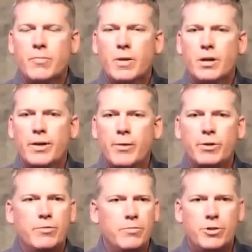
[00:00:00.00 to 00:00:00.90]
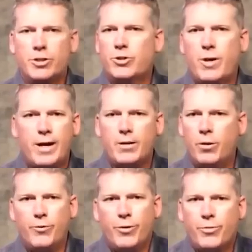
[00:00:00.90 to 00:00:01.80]
They would just try to
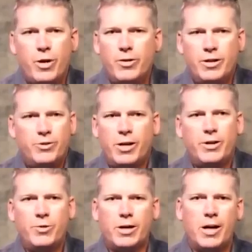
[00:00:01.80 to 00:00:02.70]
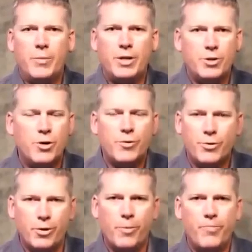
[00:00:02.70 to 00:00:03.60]
overthrow. They'd try to do a communist
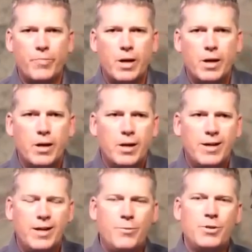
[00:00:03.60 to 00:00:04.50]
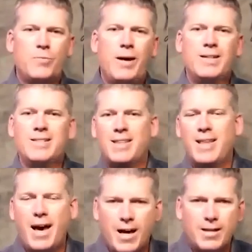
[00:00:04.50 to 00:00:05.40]
overthrow. In response to
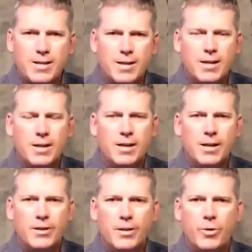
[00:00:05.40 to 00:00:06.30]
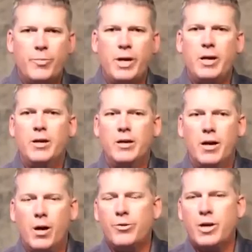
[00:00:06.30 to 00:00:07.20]
that, there would be
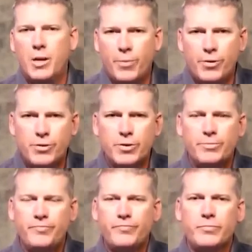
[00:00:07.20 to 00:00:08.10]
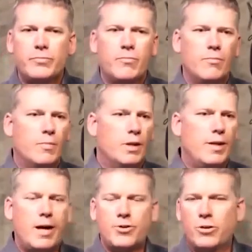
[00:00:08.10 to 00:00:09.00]
Oath Keepers,
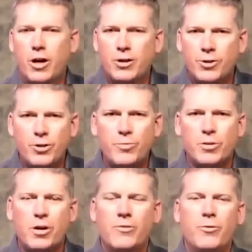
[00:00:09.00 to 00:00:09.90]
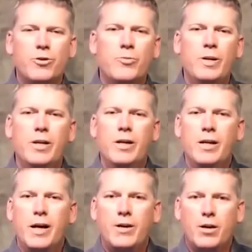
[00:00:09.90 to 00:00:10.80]
National Guard troops, law enforcement,
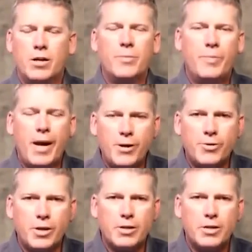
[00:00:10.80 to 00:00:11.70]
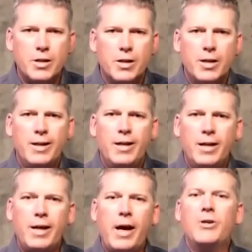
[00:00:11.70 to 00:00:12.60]
and armed patriots
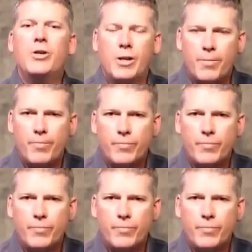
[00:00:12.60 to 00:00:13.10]
engaging